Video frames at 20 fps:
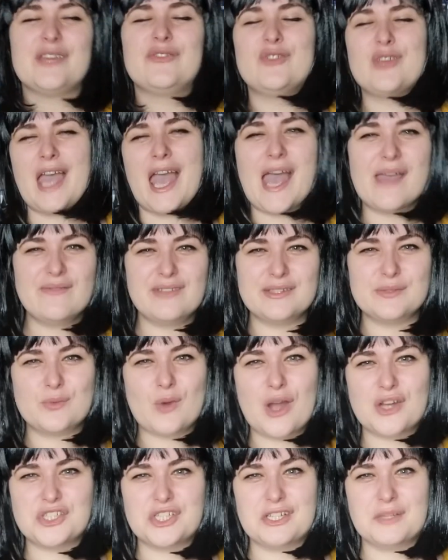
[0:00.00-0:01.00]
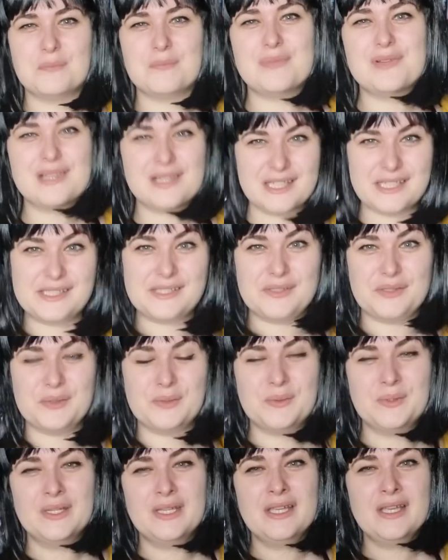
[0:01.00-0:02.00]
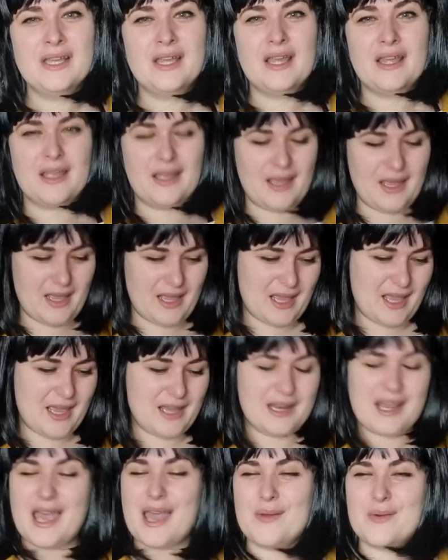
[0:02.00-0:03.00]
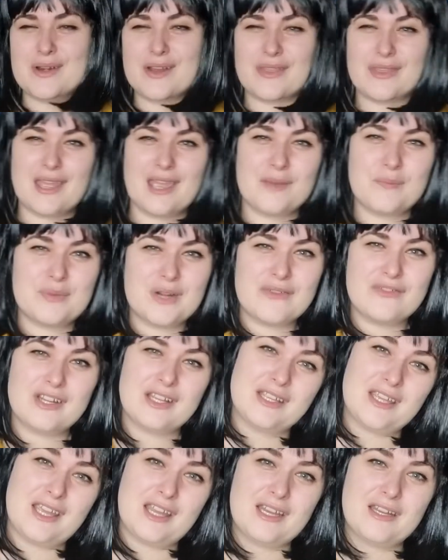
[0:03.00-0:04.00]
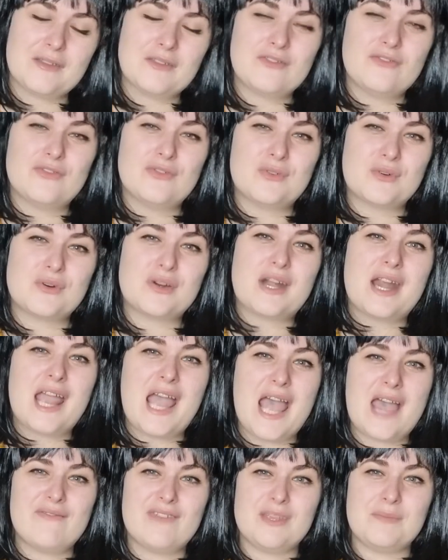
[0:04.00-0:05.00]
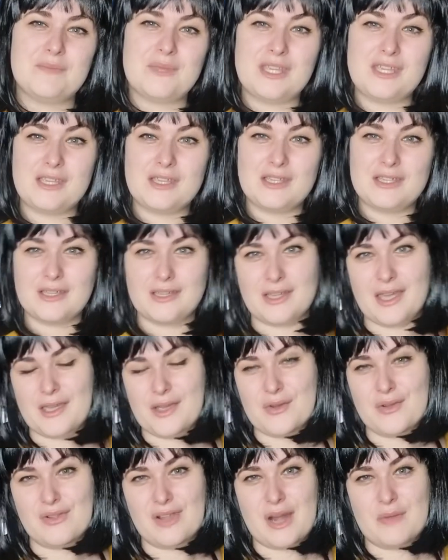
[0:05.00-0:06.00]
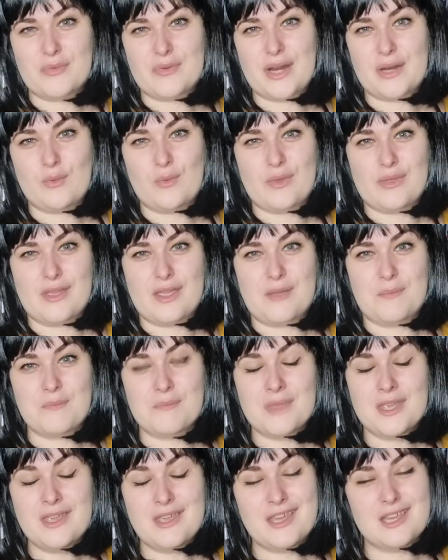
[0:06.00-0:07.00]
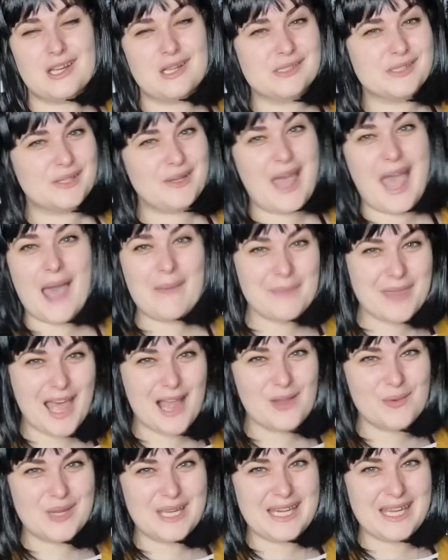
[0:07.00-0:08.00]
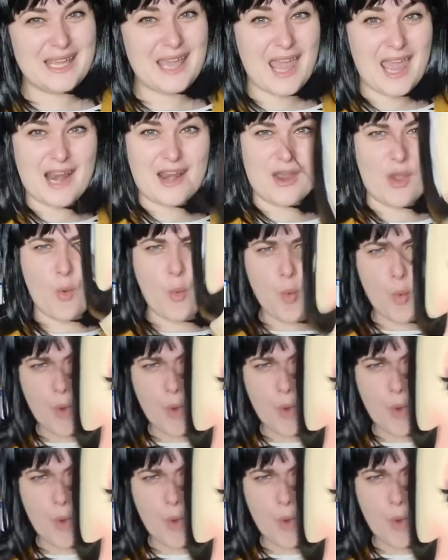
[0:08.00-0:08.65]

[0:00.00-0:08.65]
If you haven't watched it, please do. And I want to thank Brevin again for having me and collaborate with him. And also, happy Halloween again!